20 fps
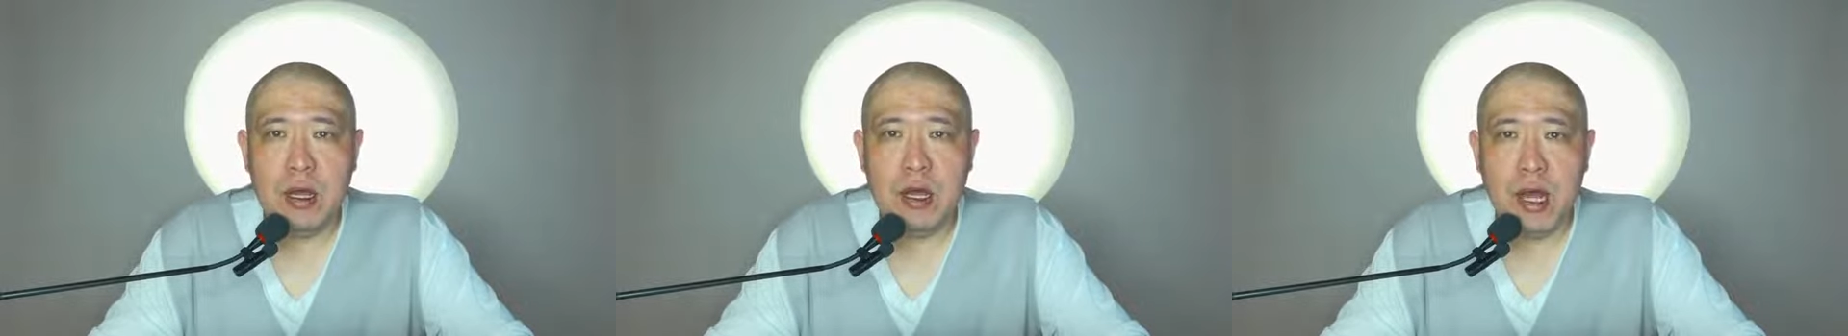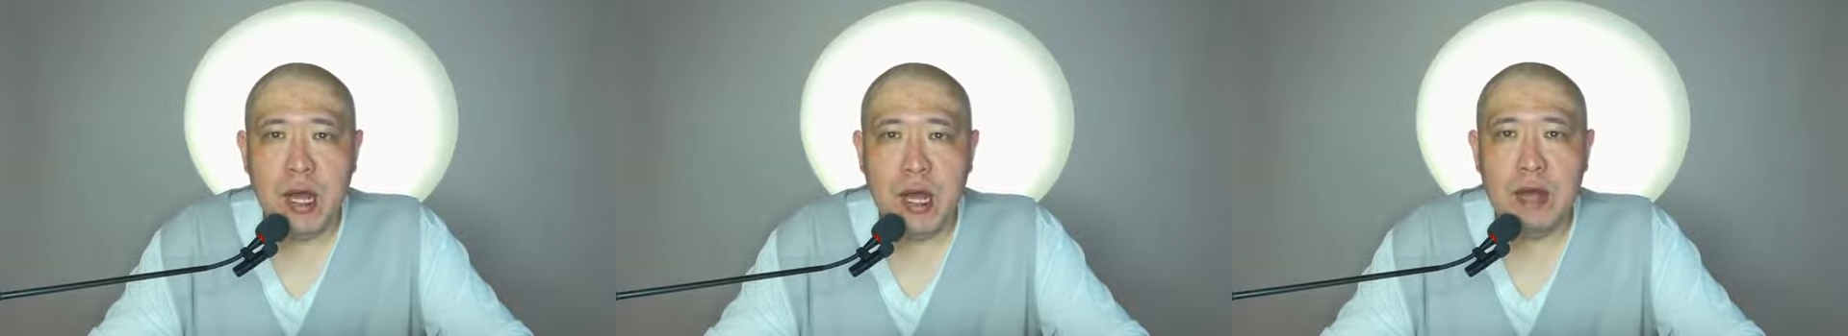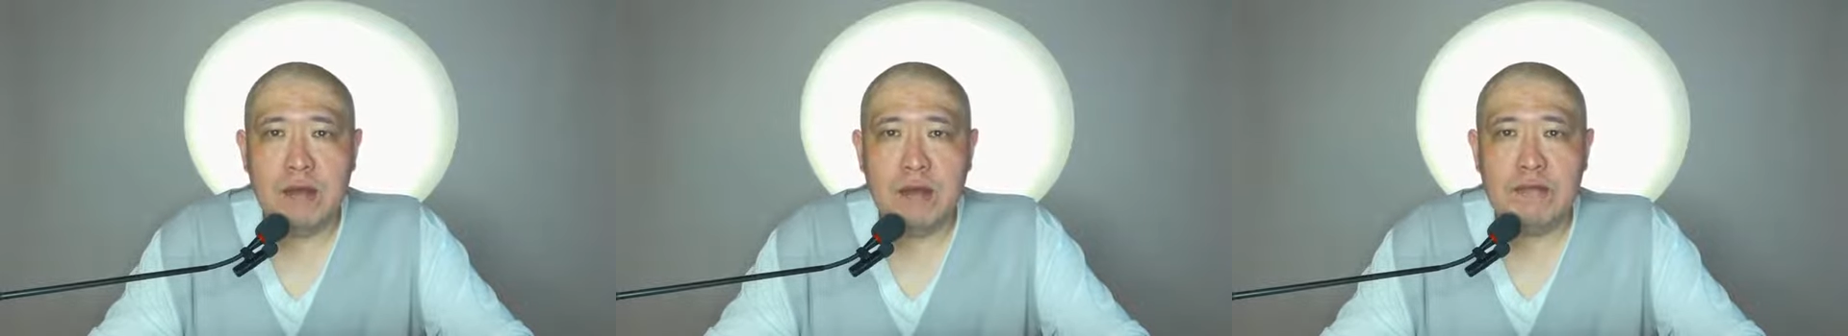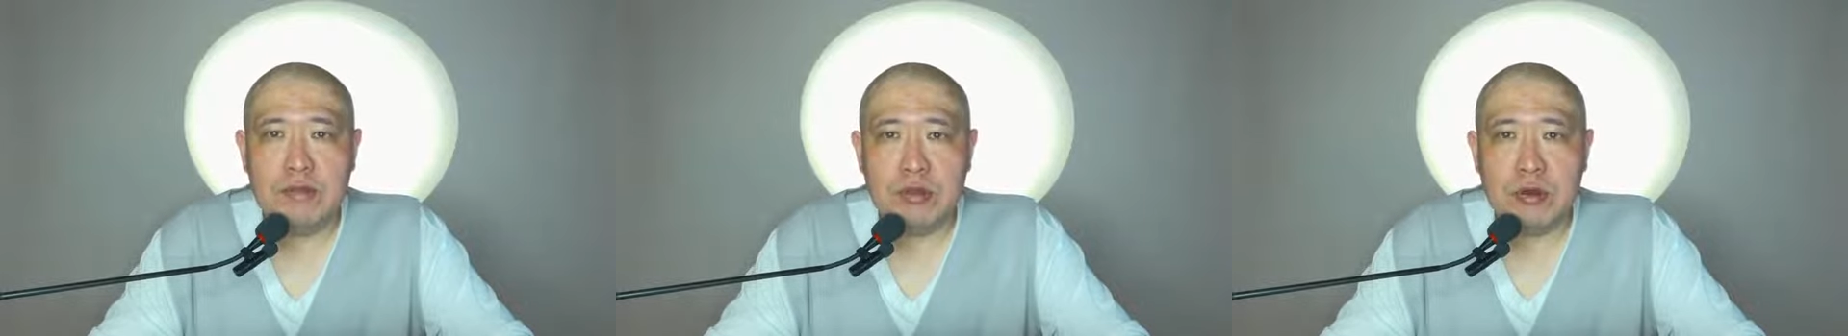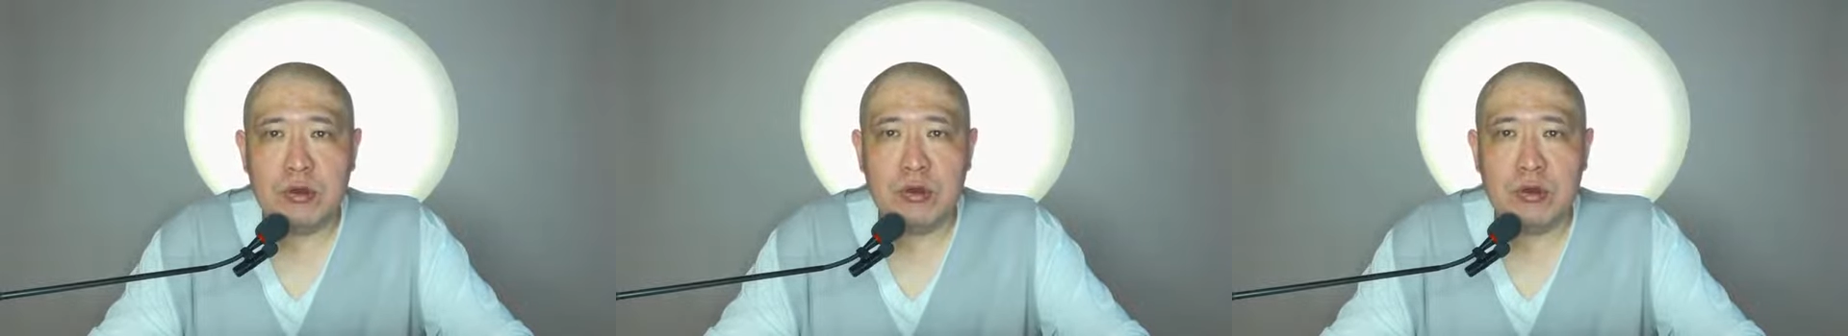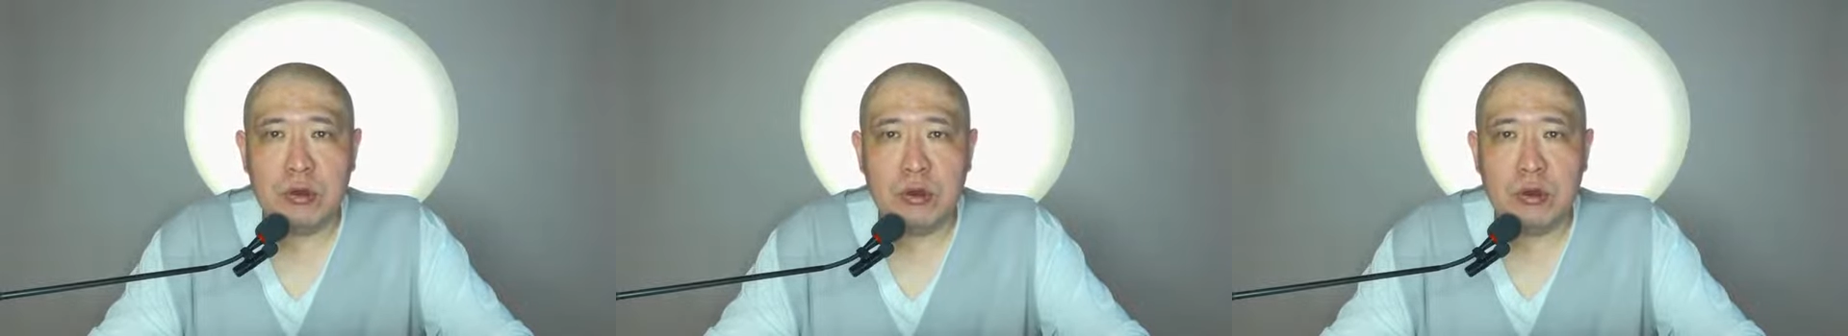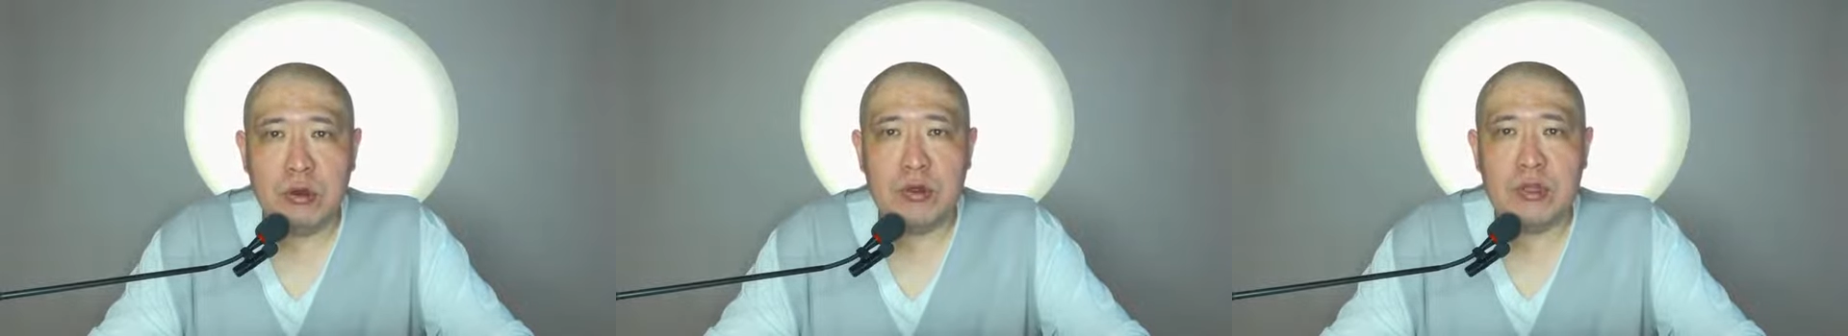after a
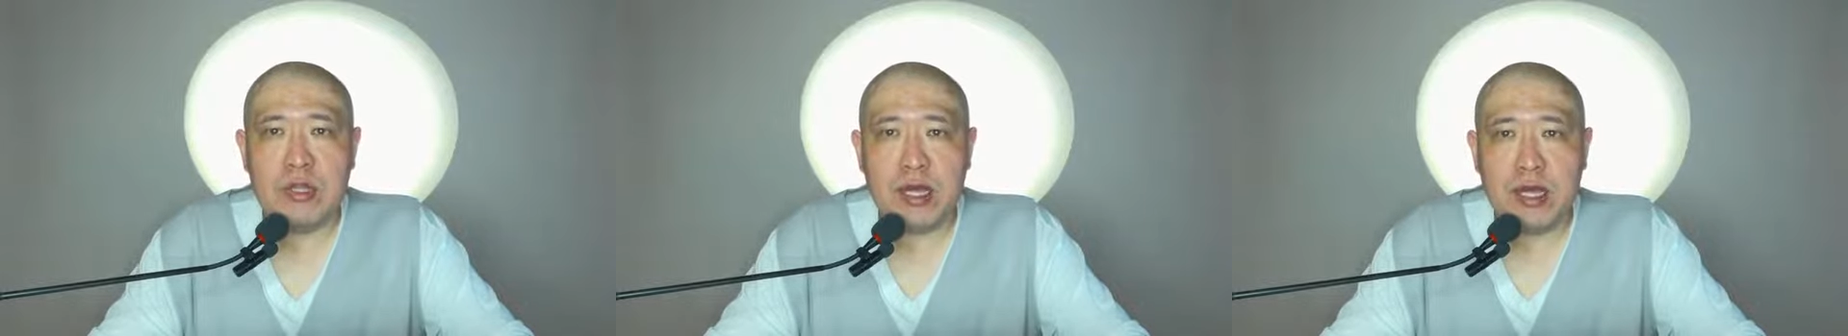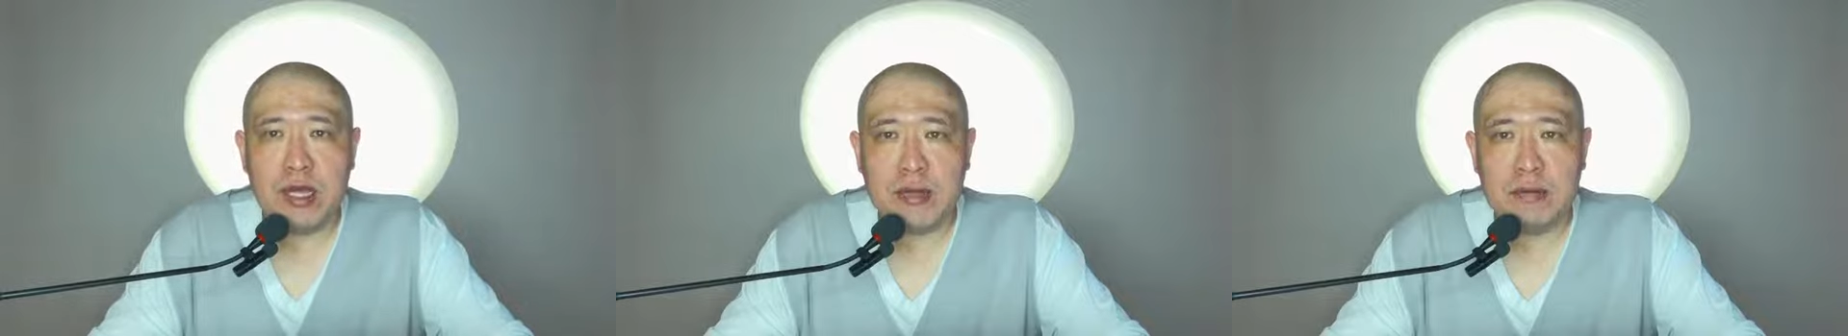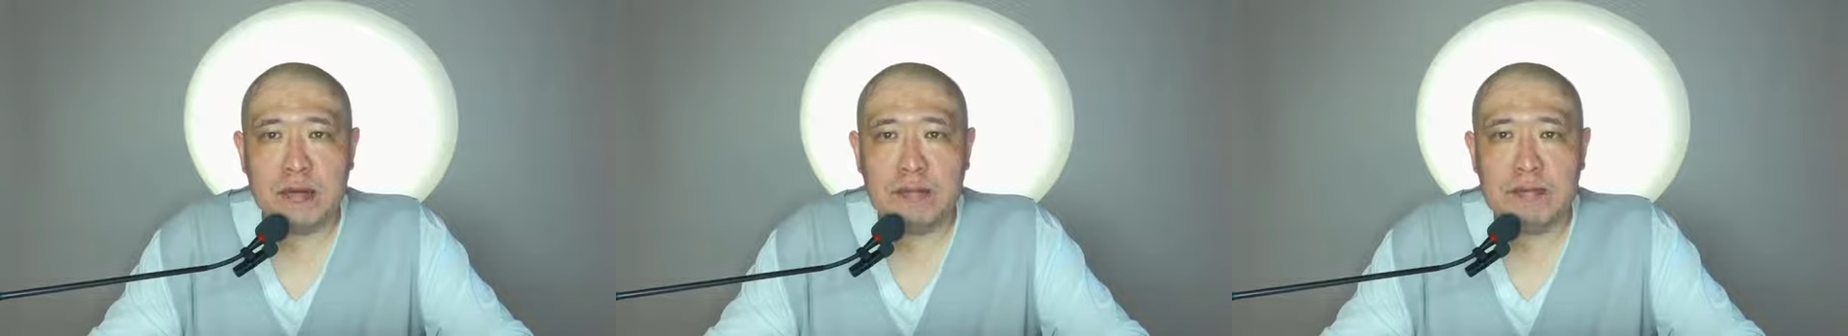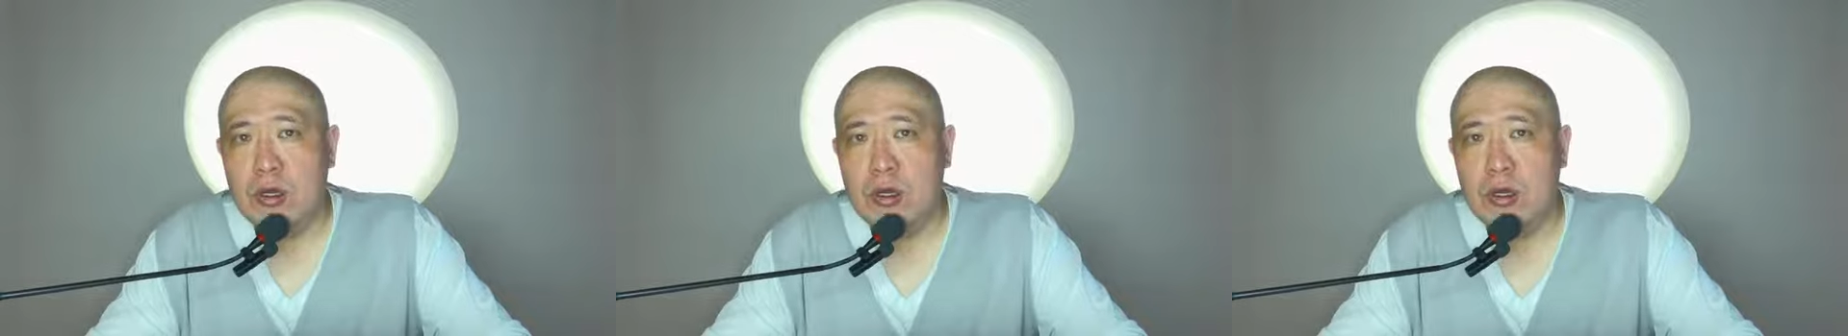long time.